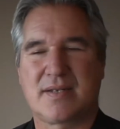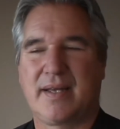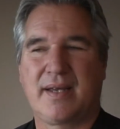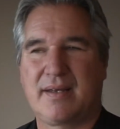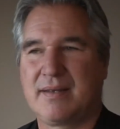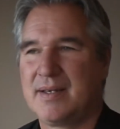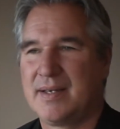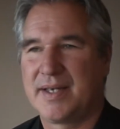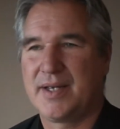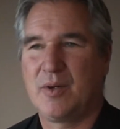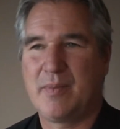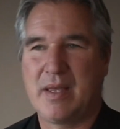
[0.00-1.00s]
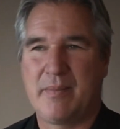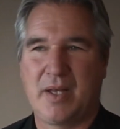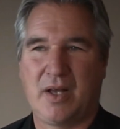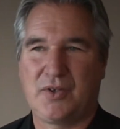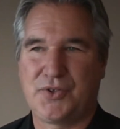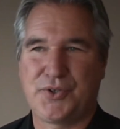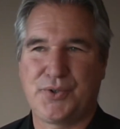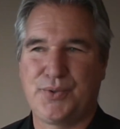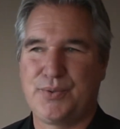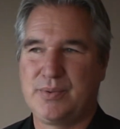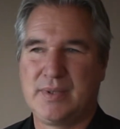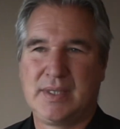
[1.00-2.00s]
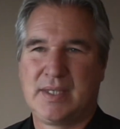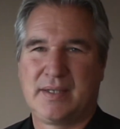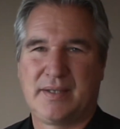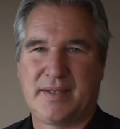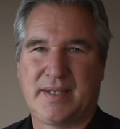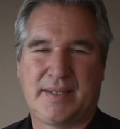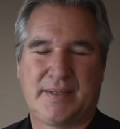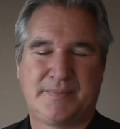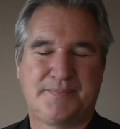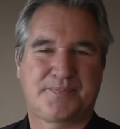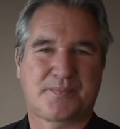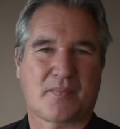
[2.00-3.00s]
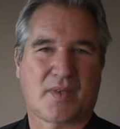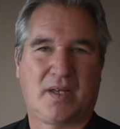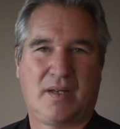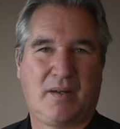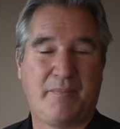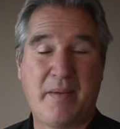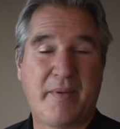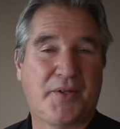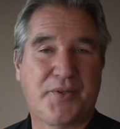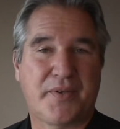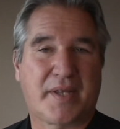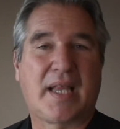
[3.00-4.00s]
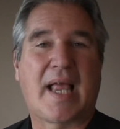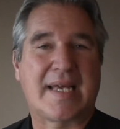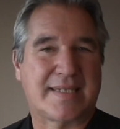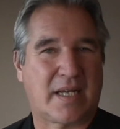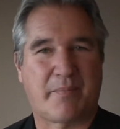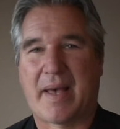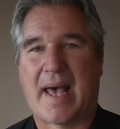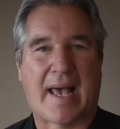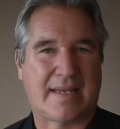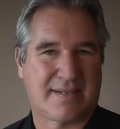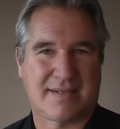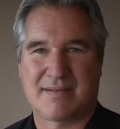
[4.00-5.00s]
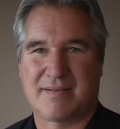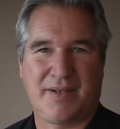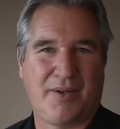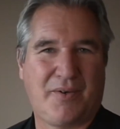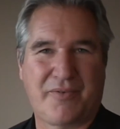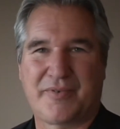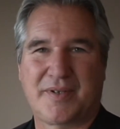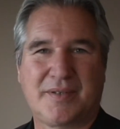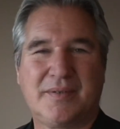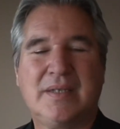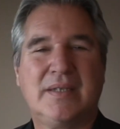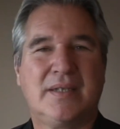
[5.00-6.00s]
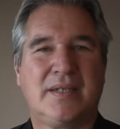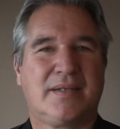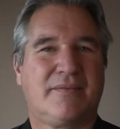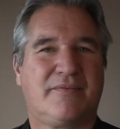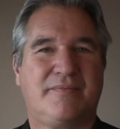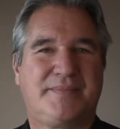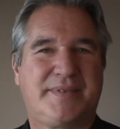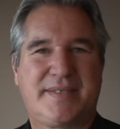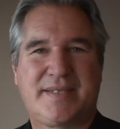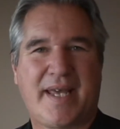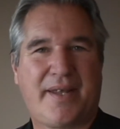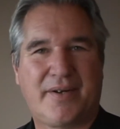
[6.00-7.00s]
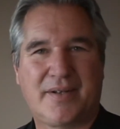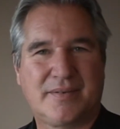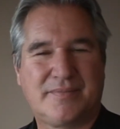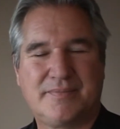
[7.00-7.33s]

Like, maybe I'll do the classic pass, for 10 or